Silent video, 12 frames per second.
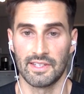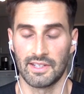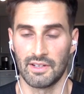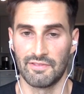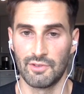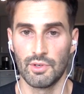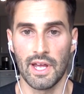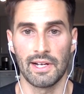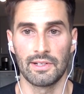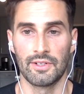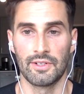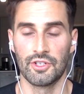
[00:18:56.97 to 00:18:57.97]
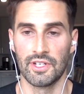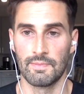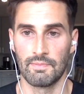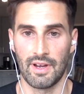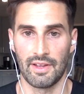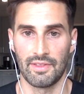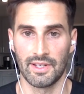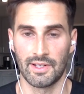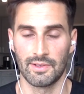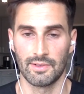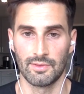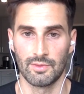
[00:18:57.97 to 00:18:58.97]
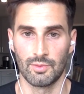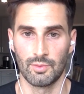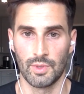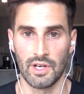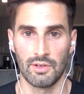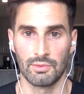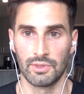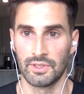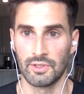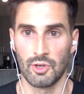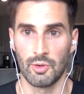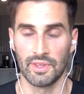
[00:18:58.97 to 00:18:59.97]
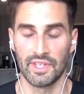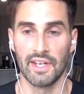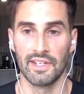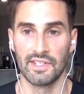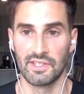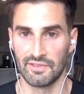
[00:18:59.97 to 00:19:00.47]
Like, a food allergy, I think we all really know what that is.